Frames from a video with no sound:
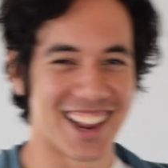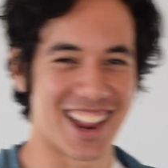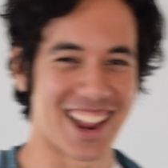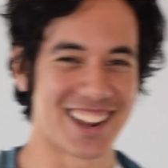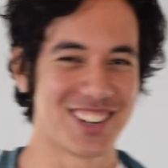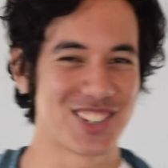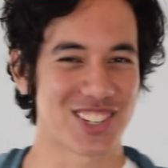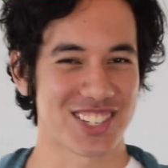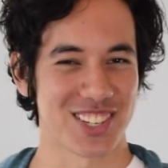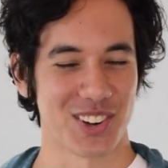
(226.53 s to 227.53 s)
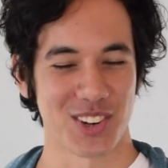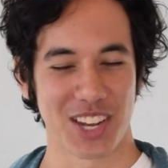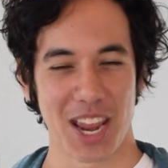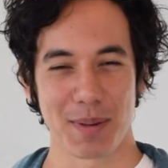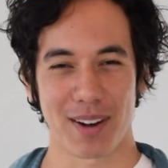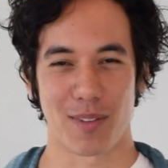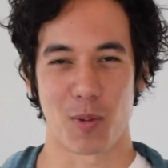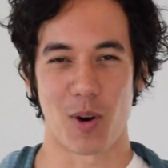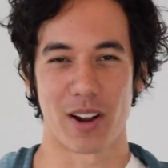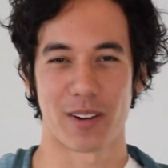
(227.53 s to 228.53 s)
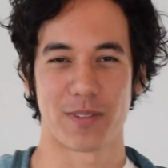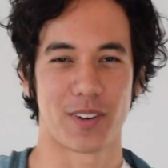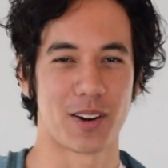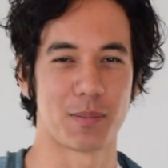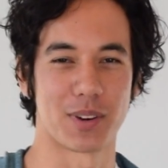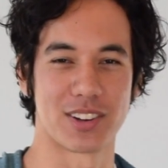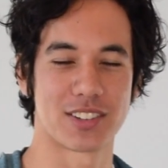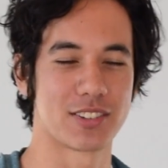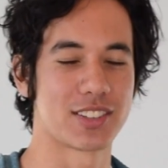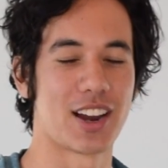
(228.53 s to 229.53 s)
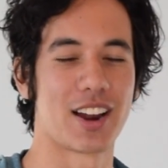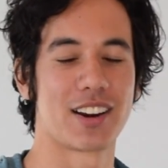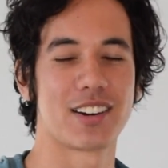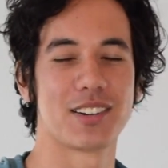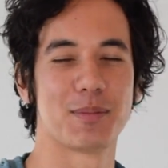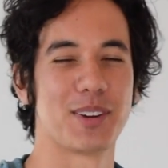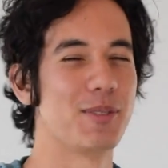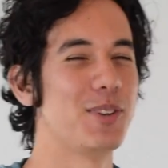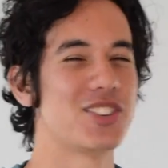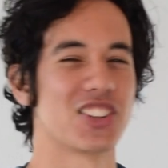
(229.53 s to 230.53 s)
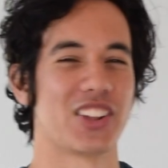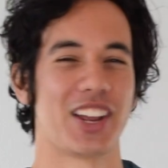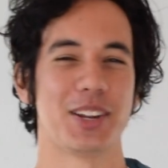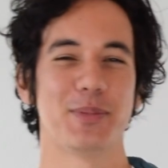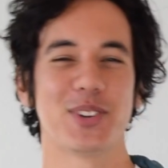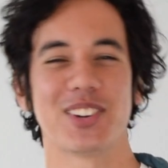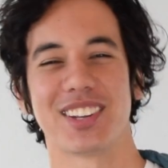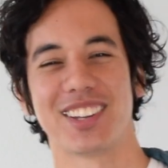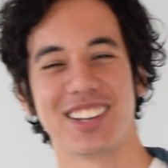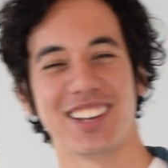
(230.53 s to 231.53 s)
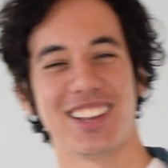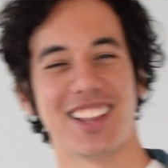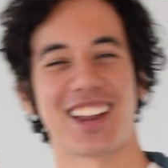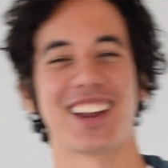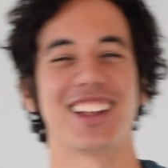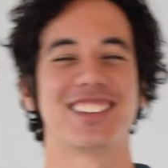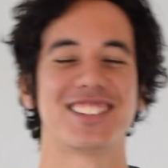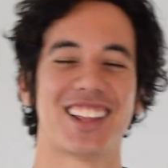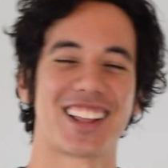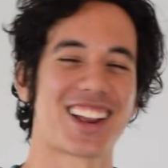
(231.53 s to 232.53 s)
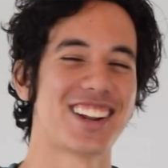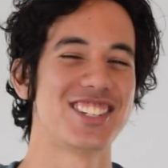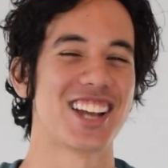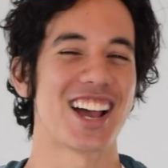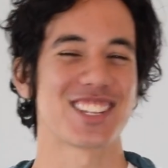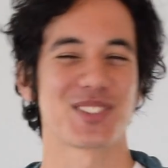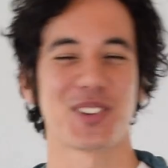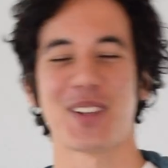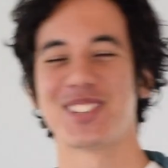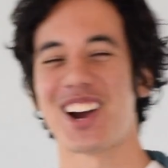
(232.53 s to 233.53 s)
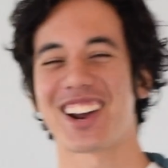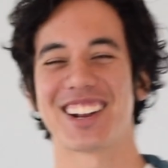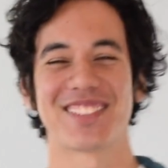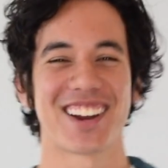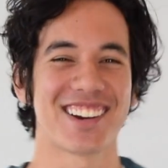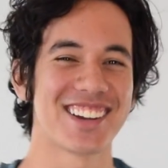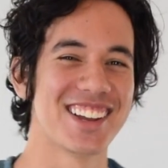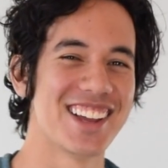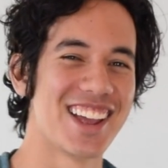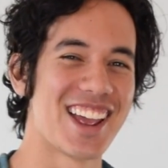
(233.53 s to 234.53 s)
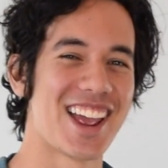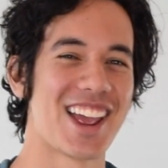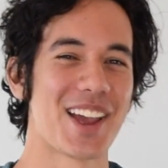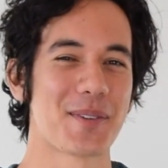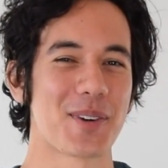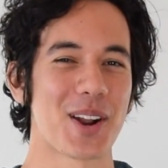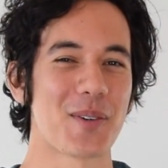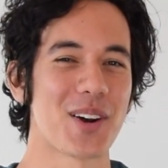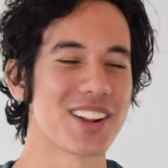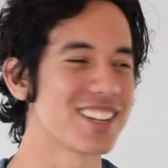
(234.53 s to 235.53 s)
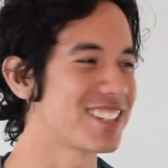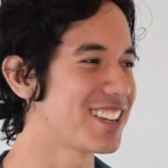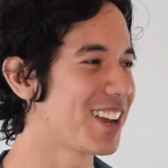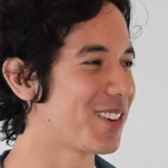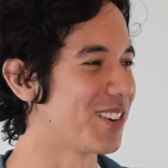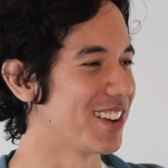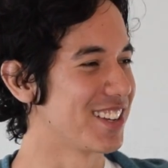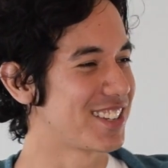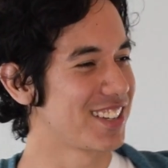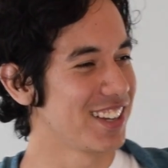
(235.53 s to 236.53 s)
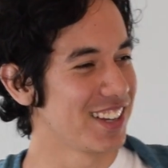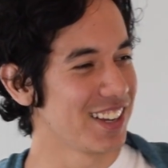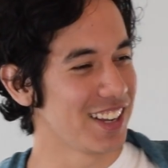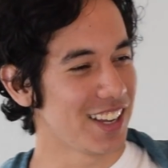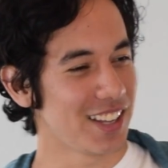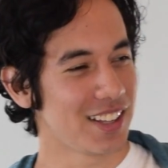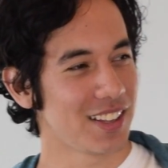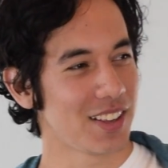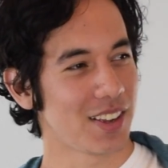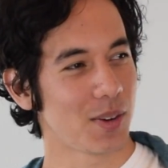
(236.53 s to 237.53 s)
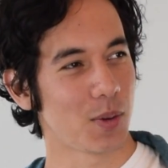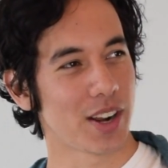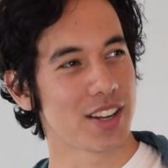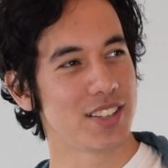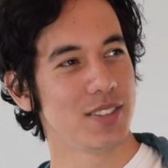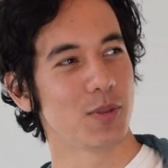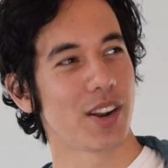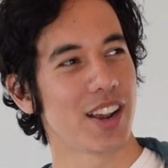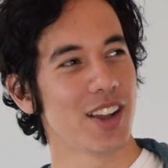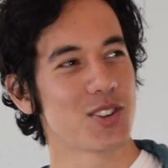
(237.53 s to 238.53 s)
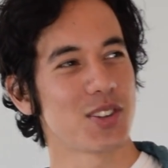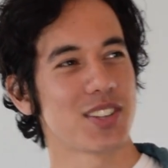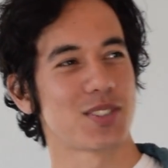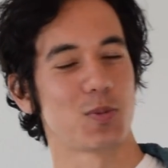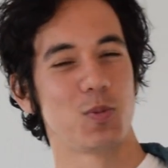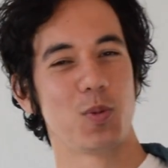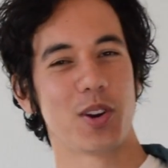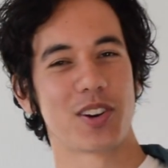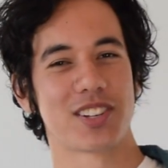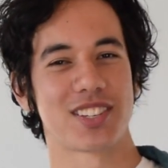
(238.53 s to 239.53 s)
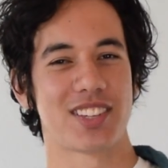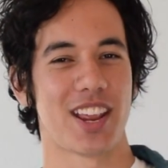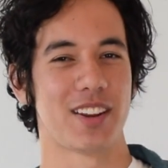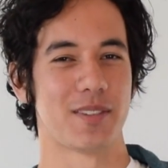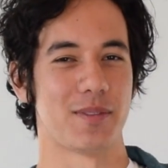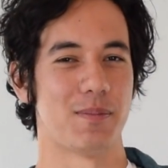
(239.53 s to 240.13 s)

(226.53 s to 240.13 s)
and you just, you know, you came out of a waterfall, but you're still tired, but you reach enlightenment. That kind of that kind of jazz is what I'm talking about. And what I wanted to say was when I when I entered this weird state of